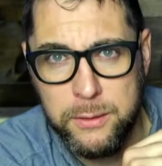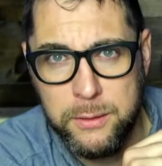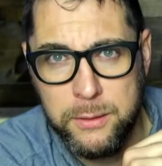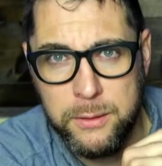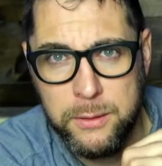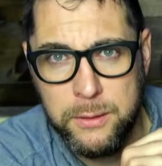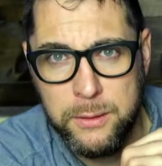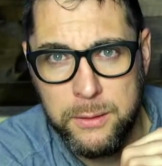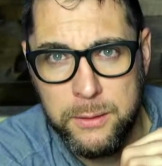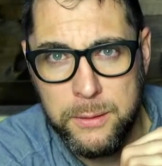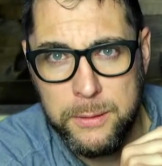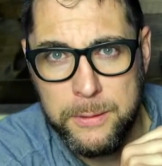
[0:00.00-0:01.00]

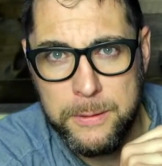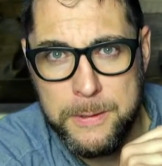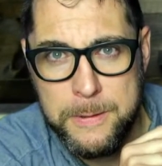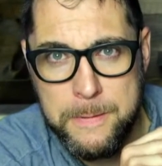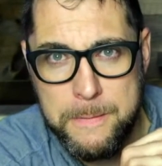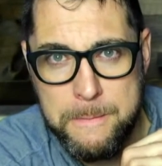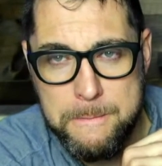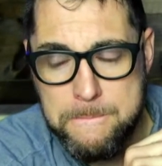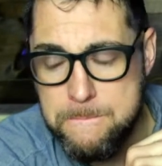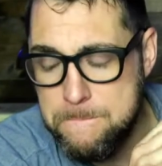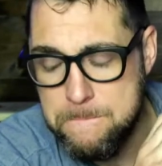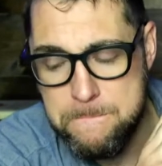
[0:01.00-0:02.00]

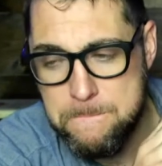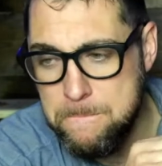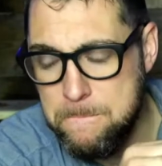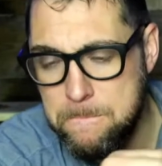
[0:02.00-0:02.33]
No one is speaking in this clip.